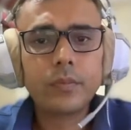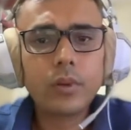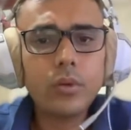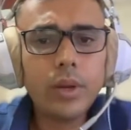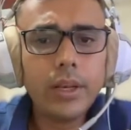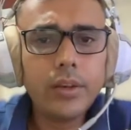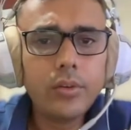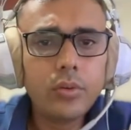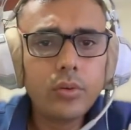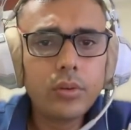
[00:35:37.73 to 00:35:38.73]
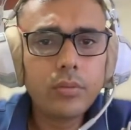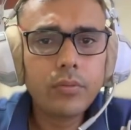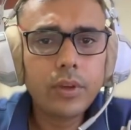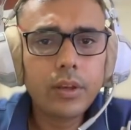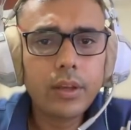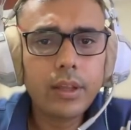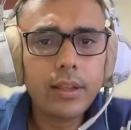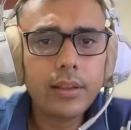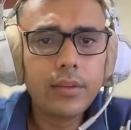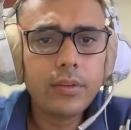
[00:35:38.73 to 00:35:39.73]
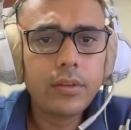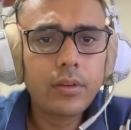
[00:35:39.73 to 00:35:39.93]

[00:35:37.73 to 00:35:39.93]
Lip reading: Could I need to go somewhere else?